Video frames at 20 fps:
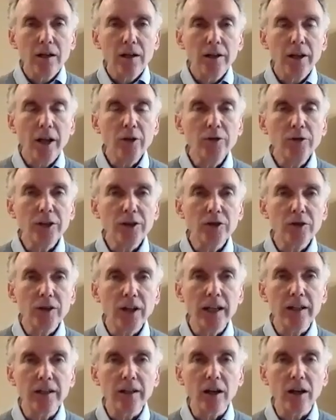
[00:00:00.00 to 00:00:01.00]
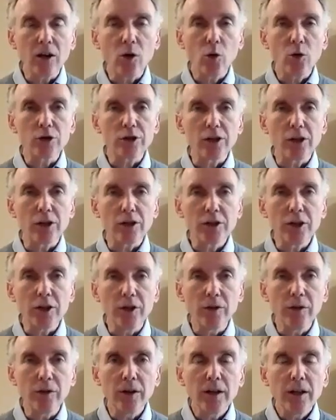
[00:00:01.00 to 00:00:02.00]
Notice in a quarter to
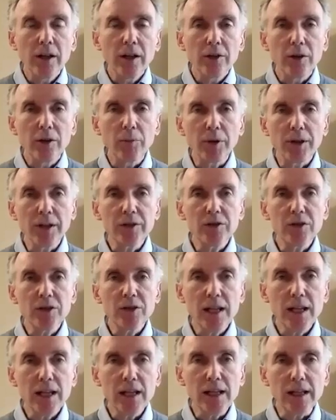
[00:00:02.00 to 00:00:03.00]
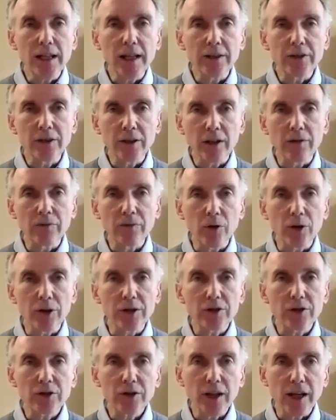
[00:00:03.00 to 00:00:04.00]
2 that because T is an
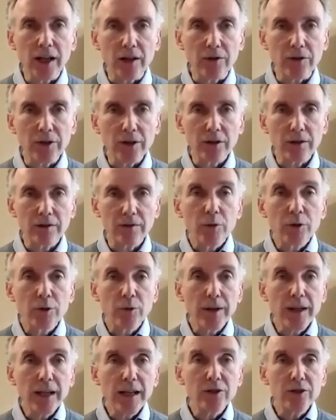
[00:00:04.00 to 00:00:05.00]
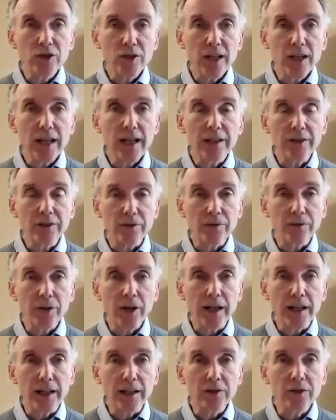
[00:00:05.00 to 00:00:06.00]
unvoiced sound, between each T in the
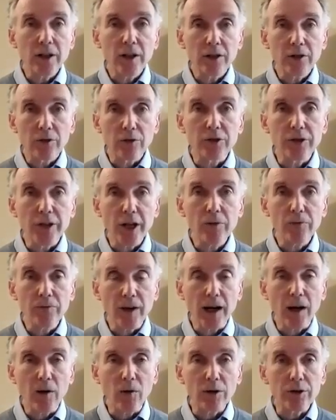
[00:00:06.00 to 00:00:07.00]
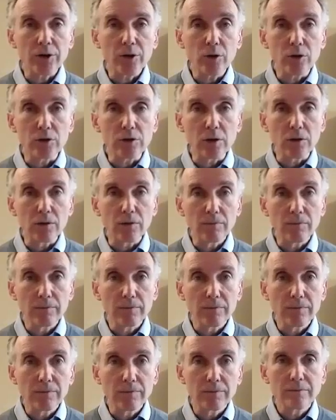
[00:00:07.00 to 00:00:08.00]
phrase, there is no vowel at all.
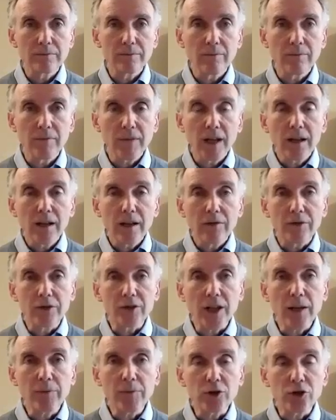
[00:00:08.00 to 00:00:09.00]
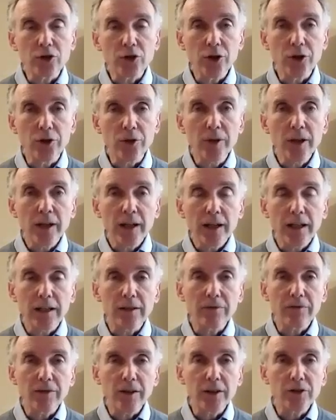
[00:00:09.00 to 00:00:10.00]
The same is true in
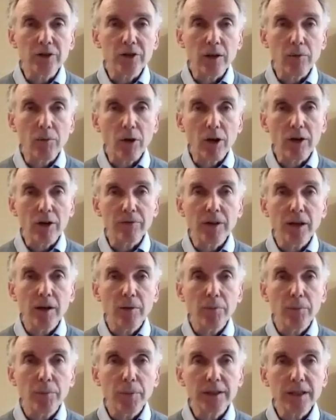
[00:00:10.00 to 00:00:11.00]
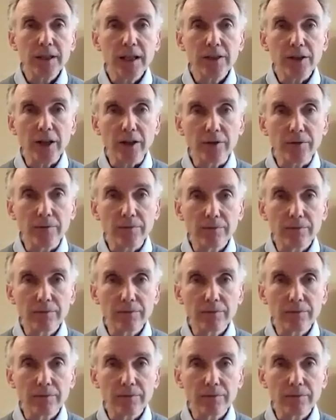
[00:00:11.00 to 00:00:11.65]
the first syllable of potato.